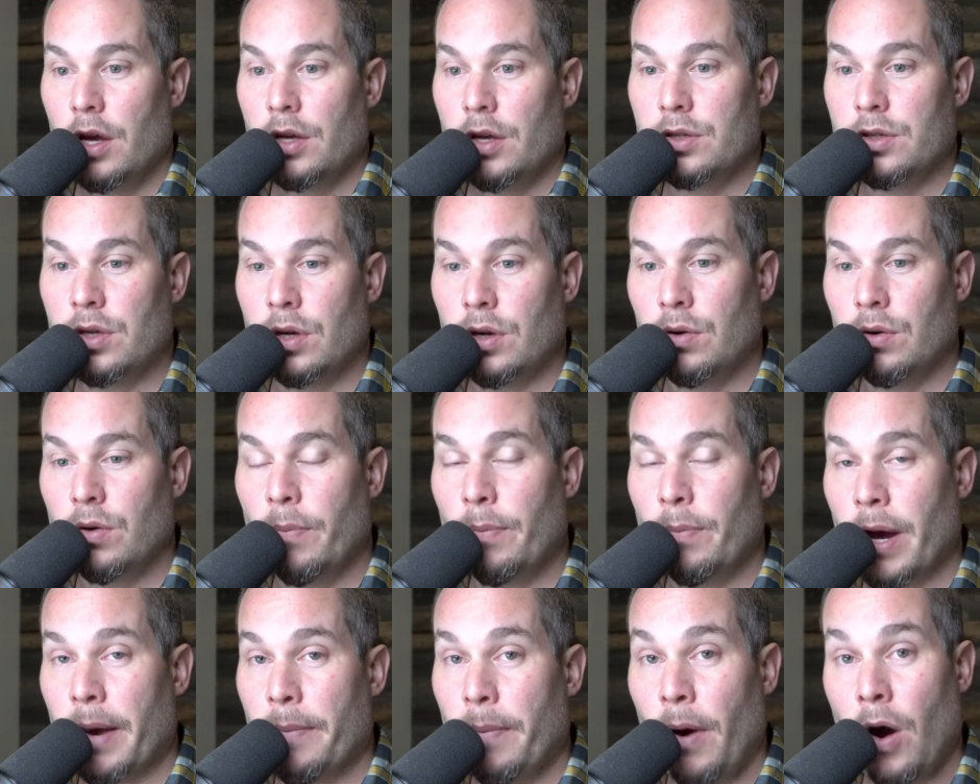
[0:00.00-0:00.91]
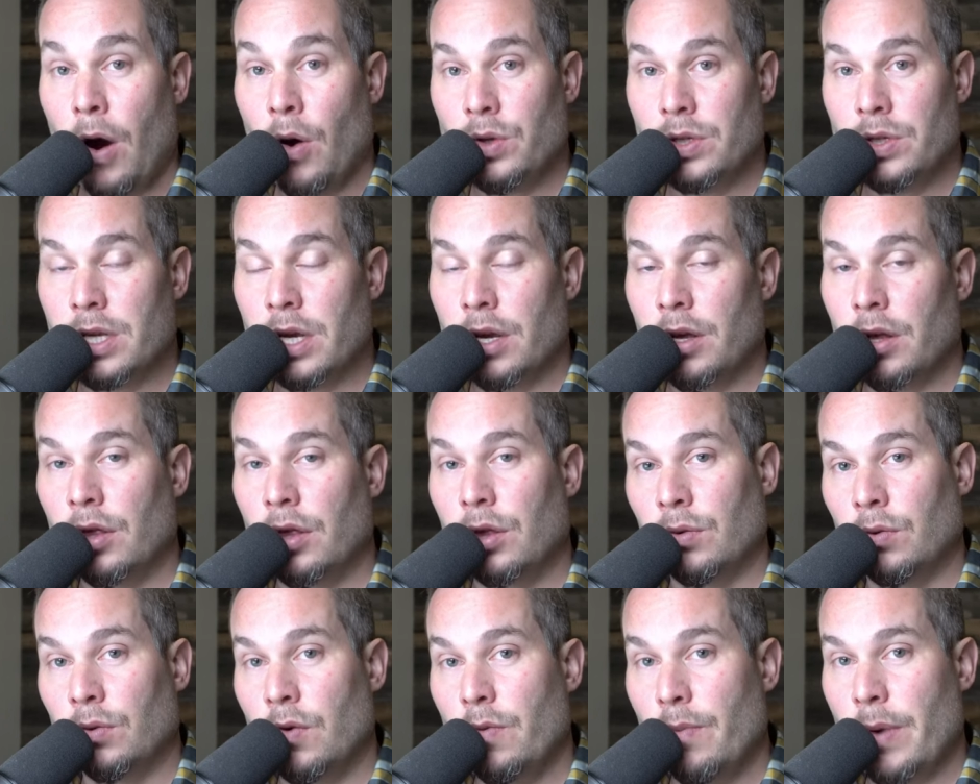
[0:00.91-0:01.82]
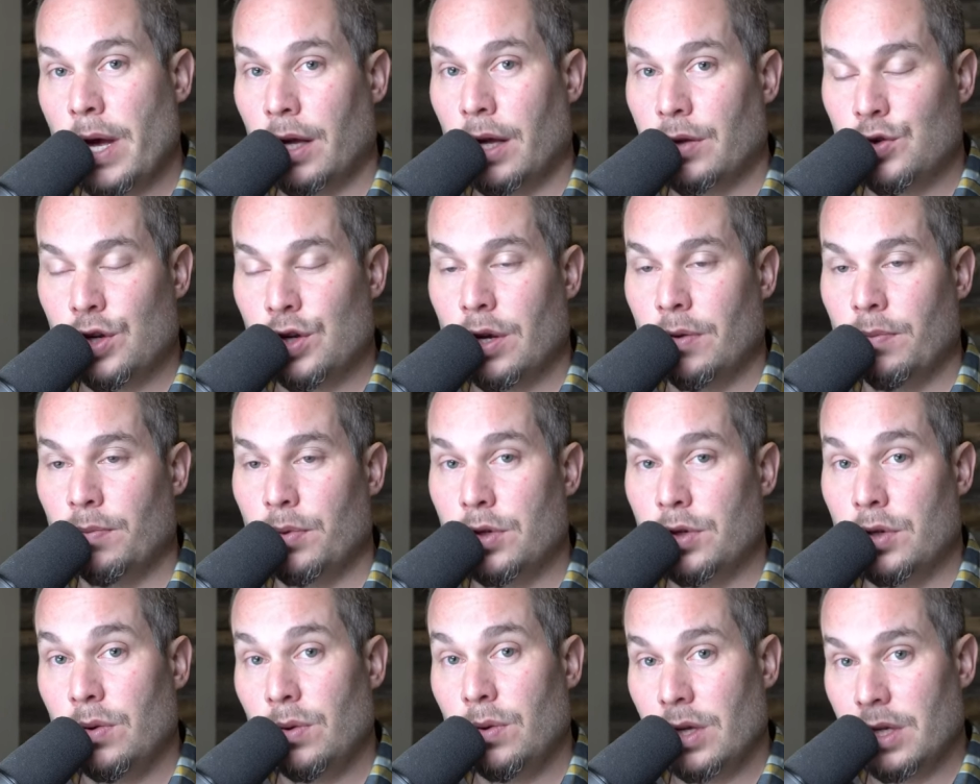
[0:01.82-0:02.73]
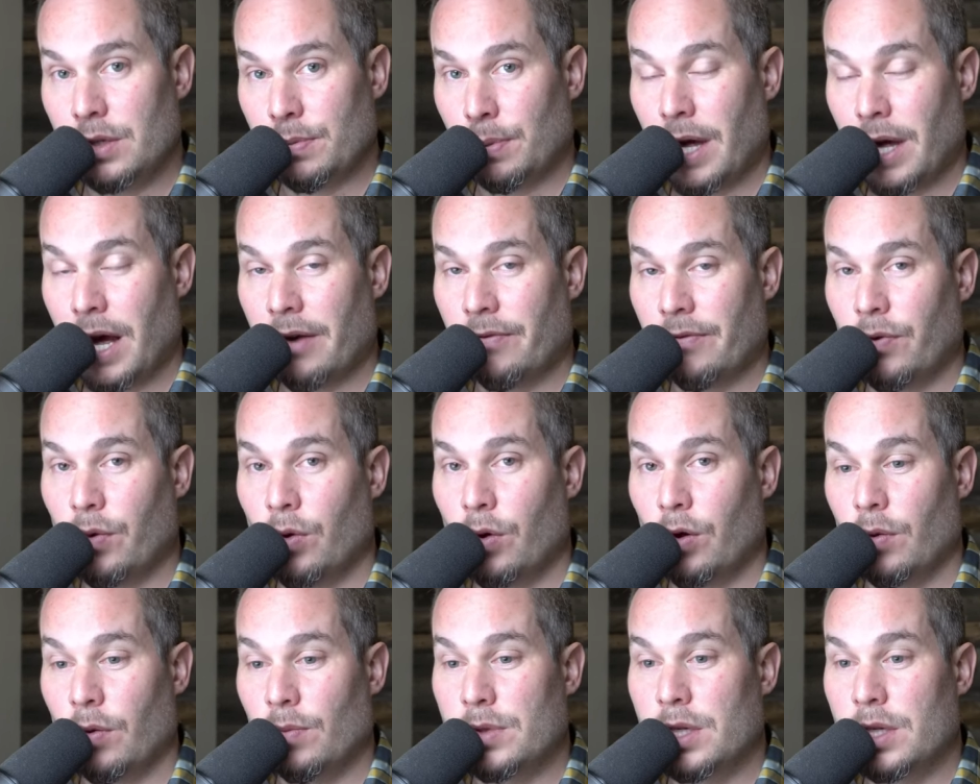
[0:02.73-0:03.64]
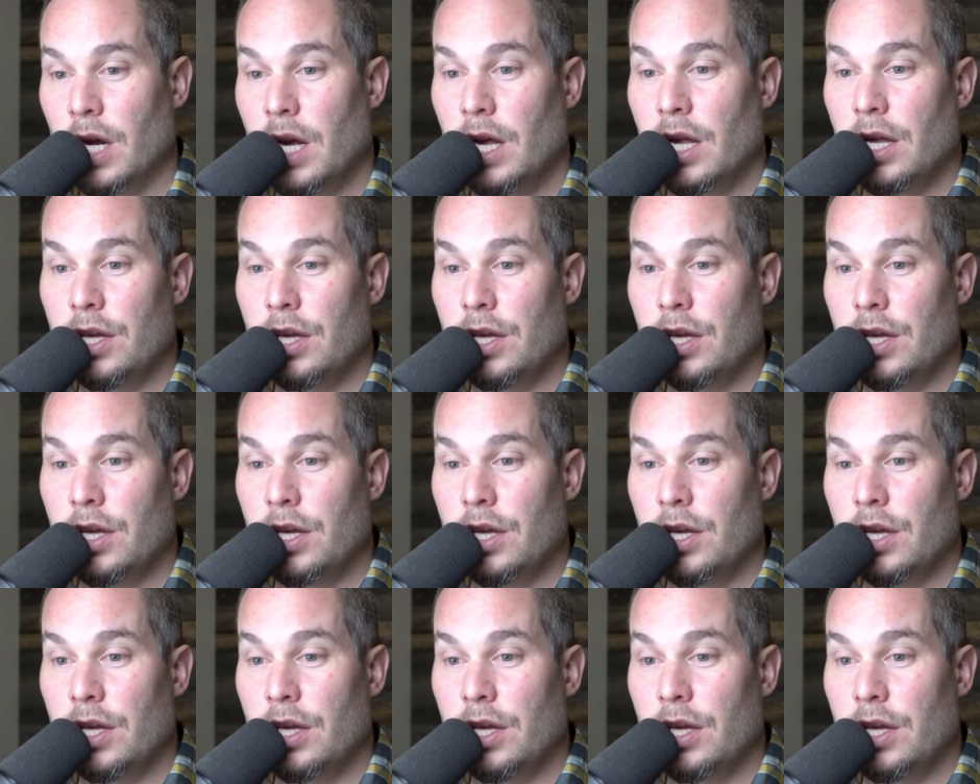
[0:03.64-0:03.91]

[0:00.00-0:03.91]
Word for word: So, by posting through MailChimp to these platforms,